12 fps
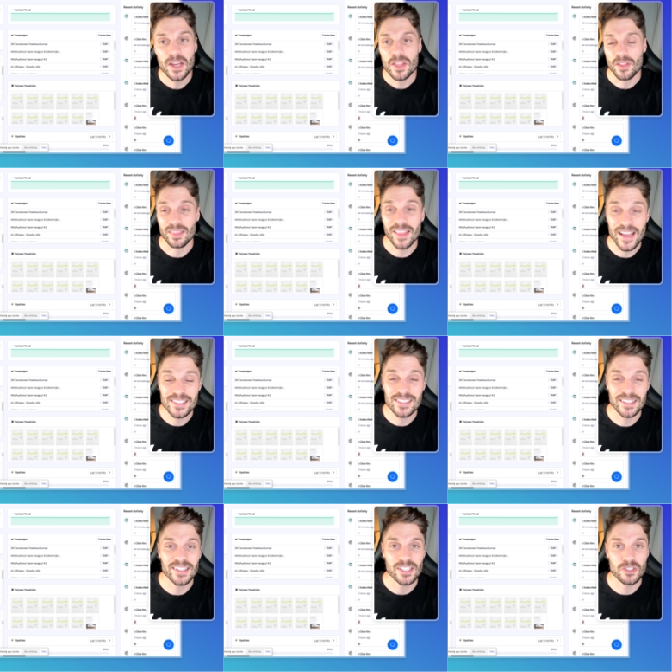the last
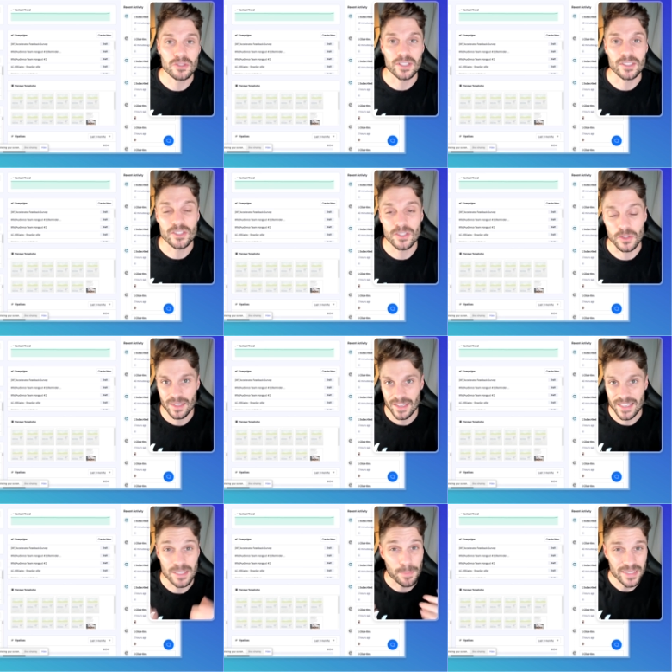thing that you can do
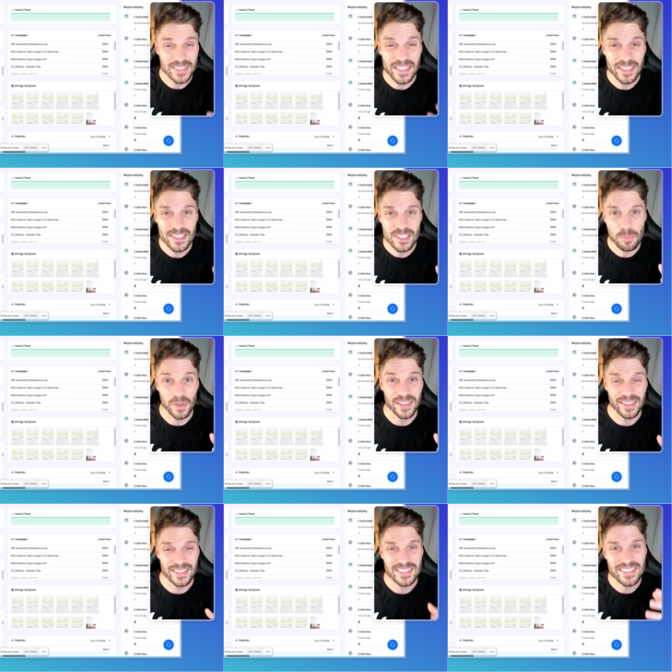is a bit tedious, but it
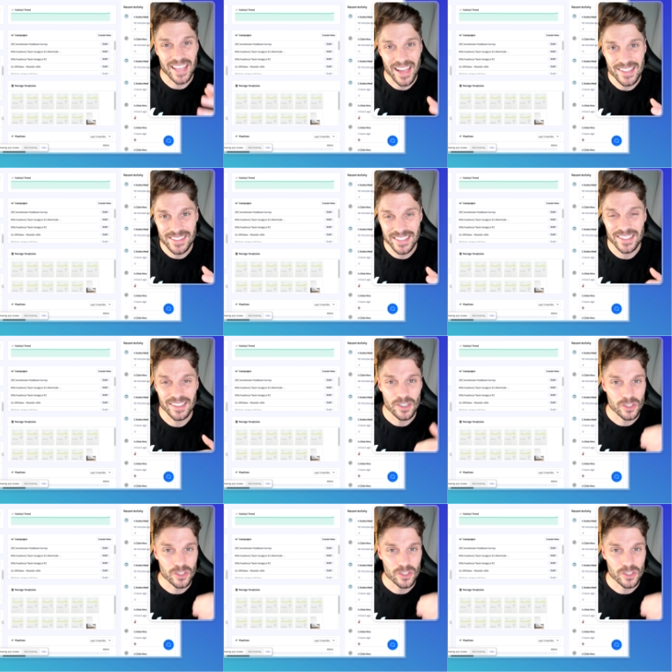is testing,